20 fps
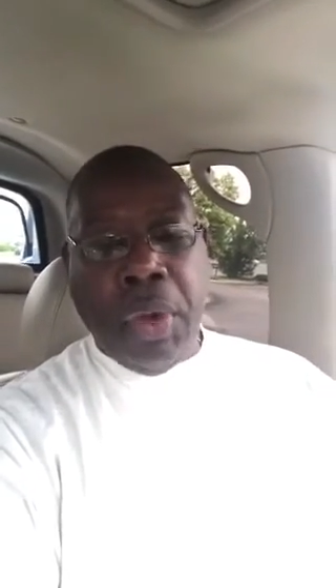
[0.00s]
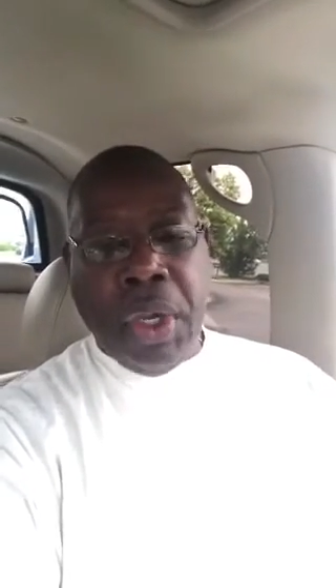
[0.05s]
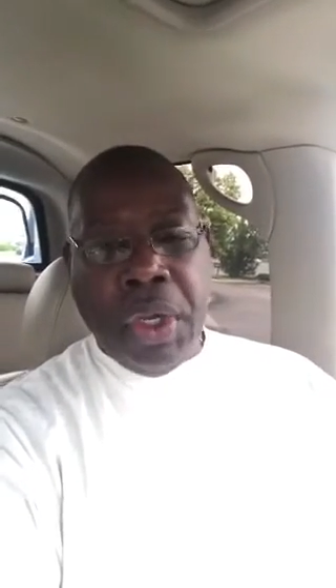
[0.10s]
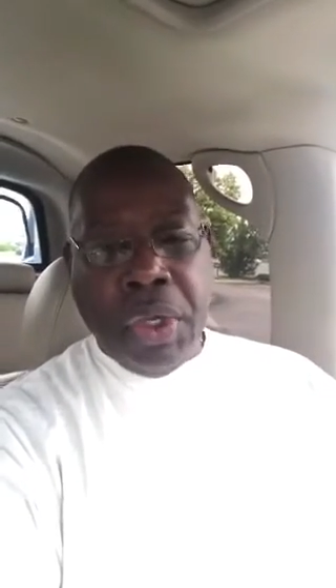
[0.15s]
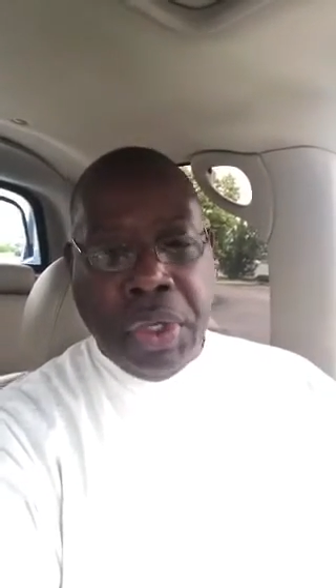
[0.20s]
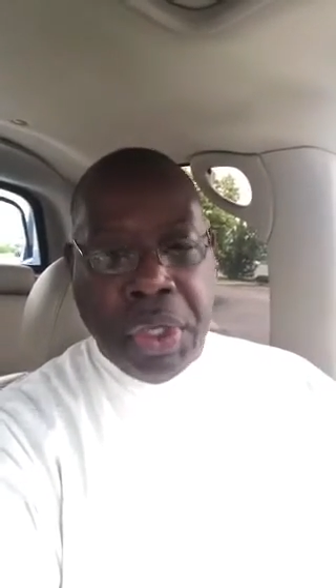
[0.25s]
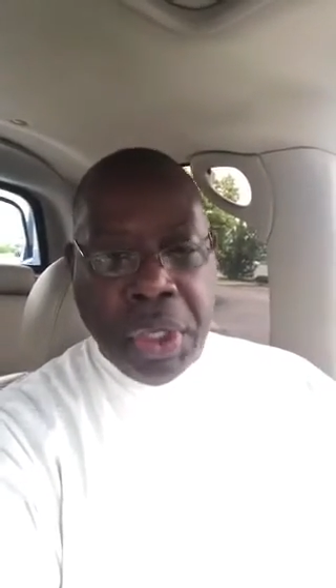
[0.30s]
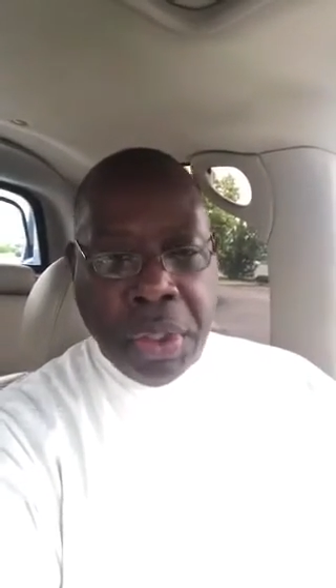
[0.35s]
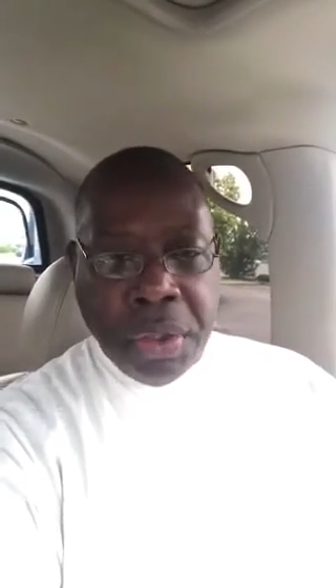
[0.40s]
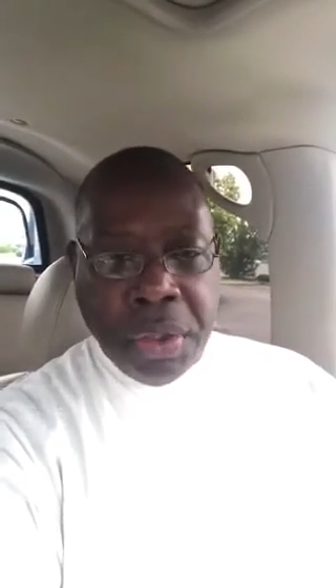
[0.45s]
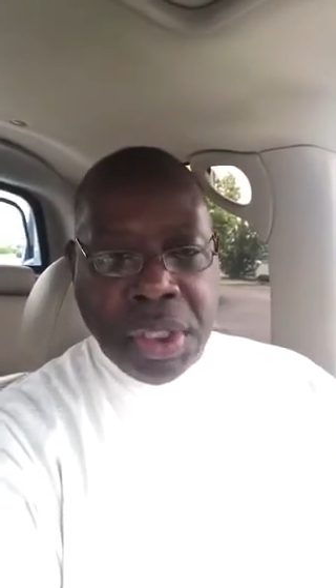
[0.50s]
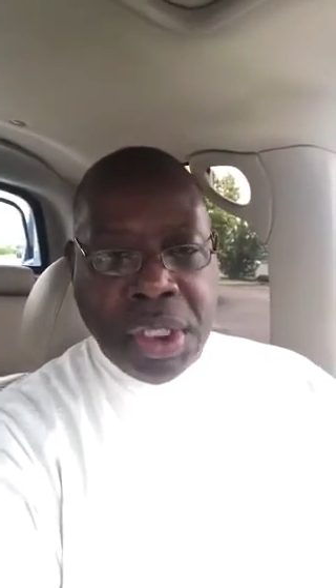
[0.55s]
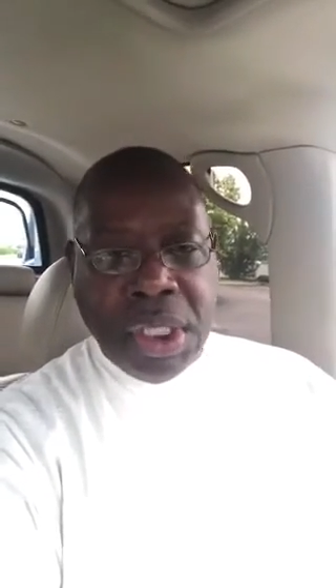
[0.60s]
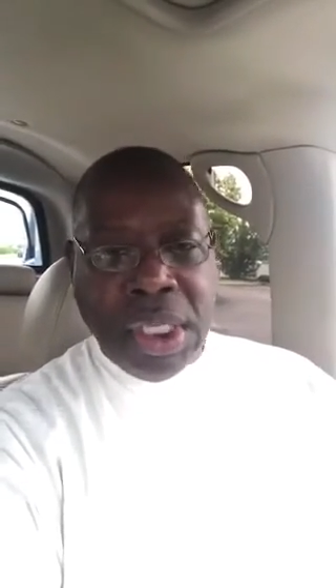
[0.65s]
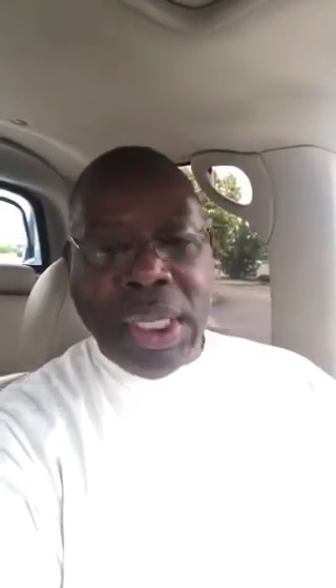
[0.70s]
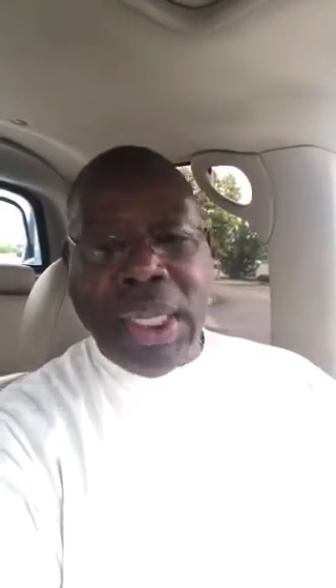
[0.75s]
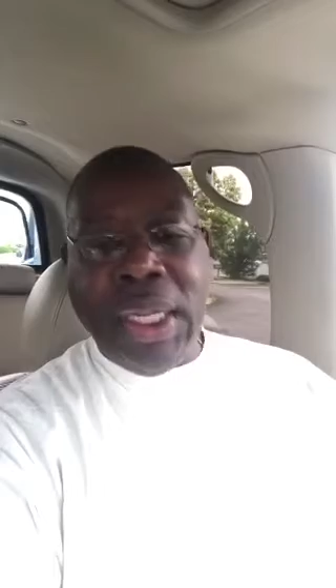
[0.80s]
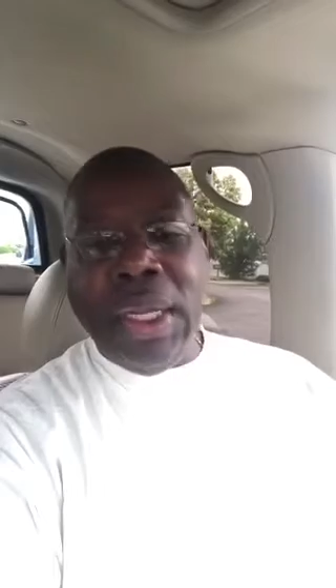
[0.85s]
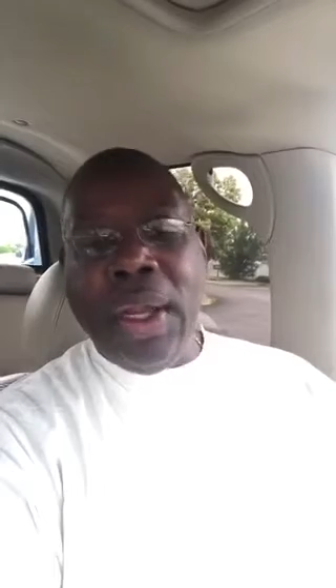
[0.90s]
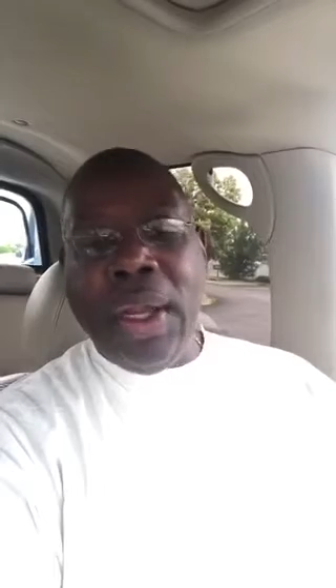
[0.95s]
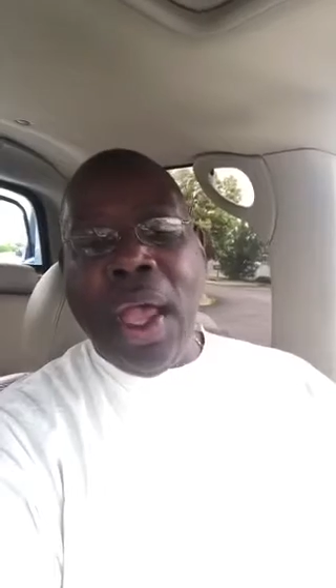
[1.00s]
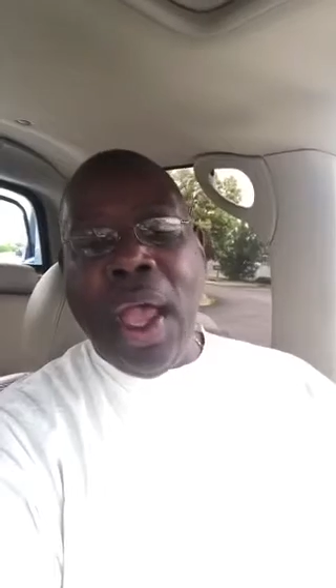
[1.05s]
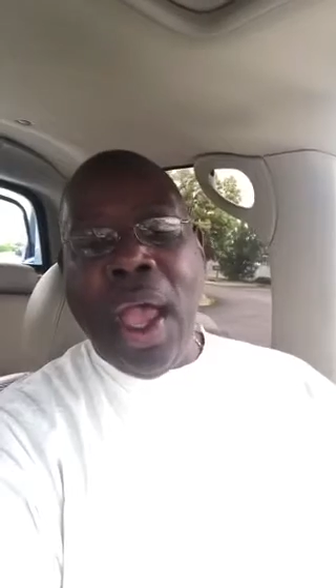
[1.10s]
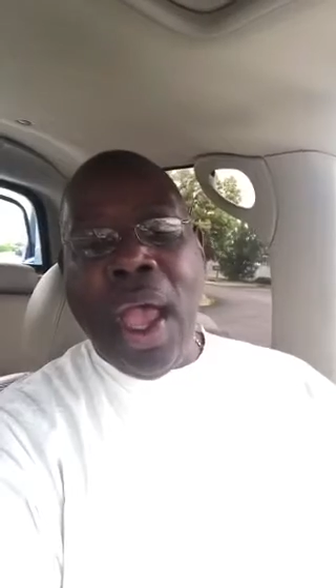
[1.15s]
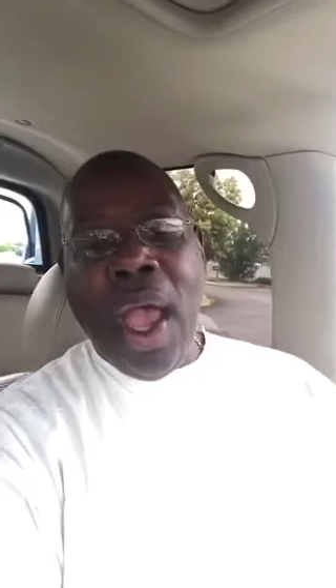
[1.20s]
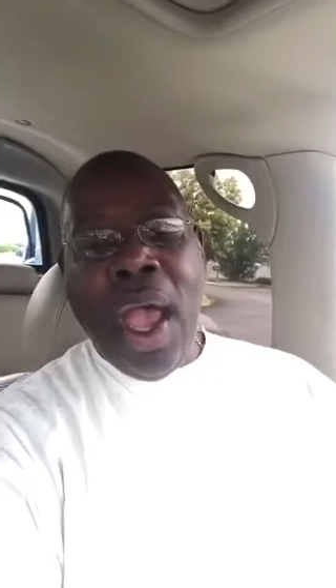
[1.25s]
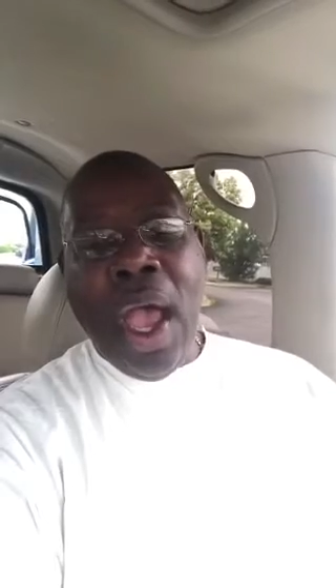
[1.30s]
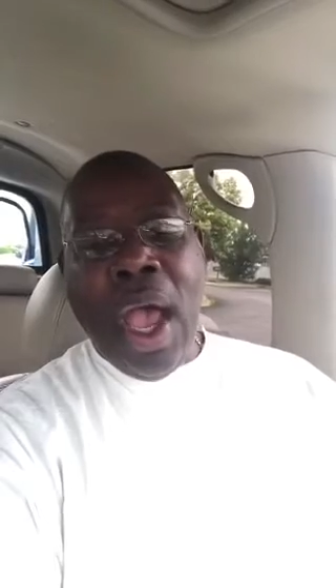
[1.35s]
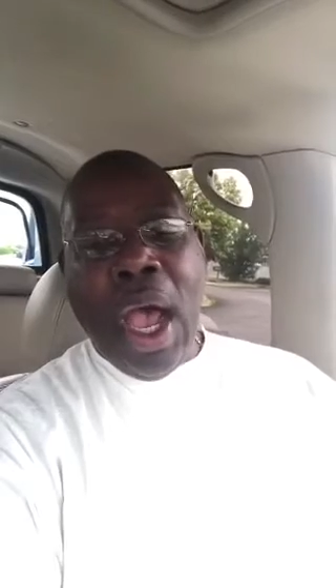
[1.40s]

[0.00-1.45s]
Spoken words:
reducing